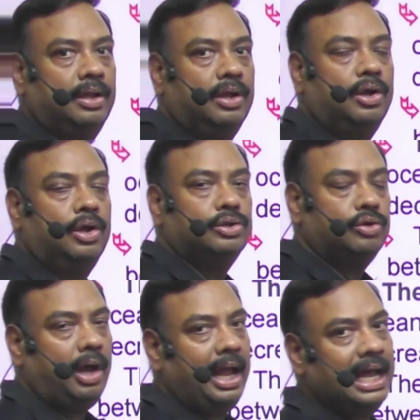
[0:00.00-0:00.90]
So
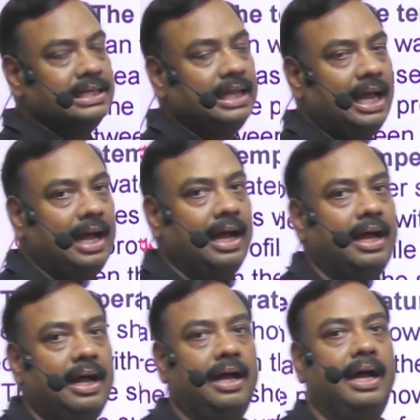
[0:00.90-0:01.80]
as
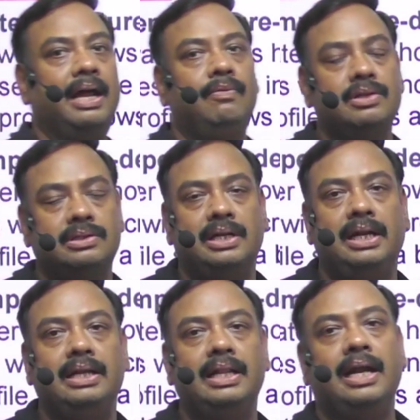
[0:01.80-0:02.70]
I was telling
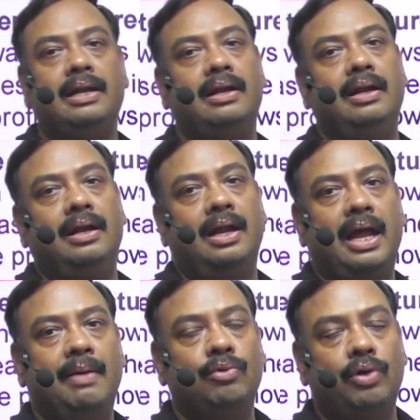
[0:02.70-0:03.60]
that I am going to